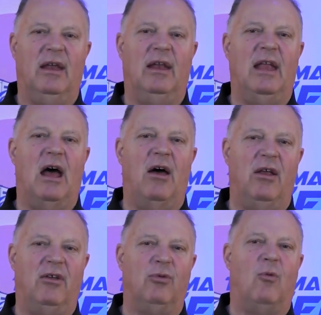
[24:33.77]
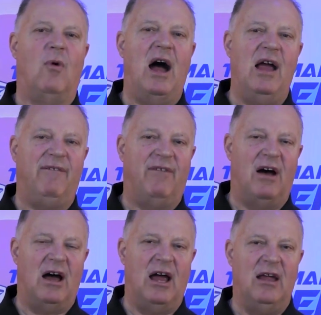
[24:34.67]
Now, it is
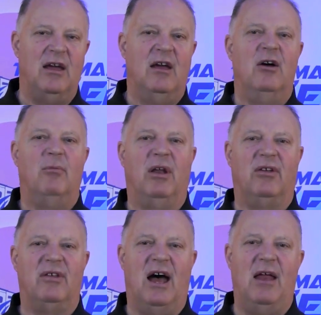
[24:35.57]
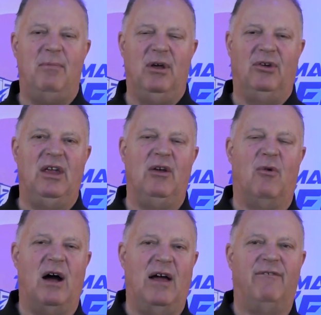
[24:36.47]
Wi-Fi, but it's not built-in
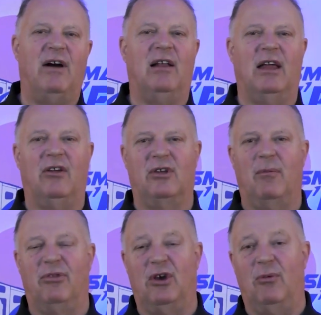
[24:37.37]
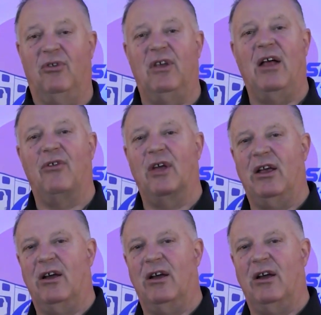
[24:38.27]
Wi-Fi like some thermostats, like